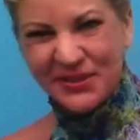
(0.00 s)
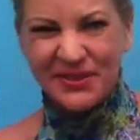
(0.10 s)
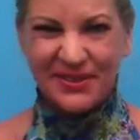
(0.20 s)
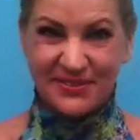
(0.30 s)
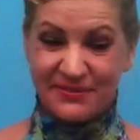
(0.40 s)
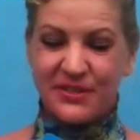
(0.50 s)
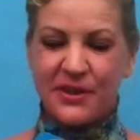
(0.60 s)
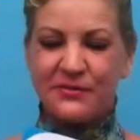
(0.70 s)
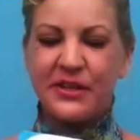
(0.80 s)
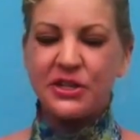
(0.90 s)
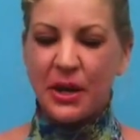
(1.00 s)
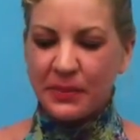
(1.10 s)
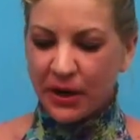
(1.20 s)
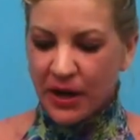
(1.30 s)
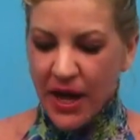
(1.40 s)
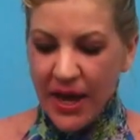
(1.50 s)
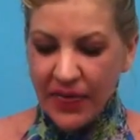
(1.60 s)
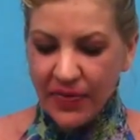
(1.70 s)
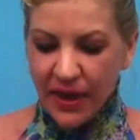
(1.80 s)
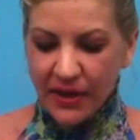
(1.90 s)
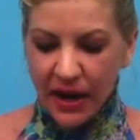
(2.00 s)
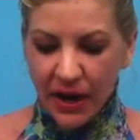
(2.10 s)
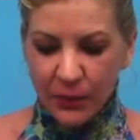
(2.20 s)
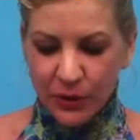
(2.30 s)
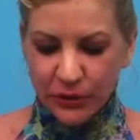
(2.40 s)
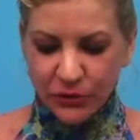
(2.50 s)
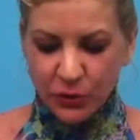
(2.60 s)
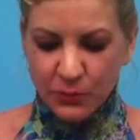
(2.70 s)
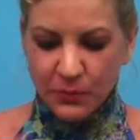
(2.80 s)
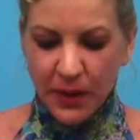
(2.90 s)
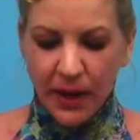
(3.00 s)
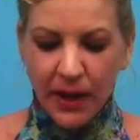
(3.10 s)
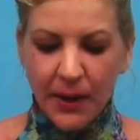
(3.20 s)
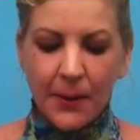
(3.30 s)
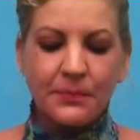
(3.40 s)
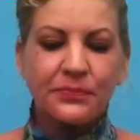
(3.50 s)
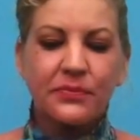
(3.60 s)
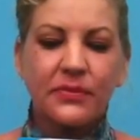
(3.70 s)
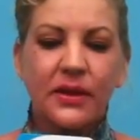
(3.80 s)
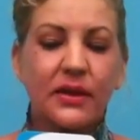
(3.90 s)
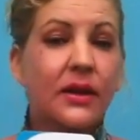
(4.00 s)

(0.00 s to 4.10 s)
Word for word: just to finish up there, then I would also um,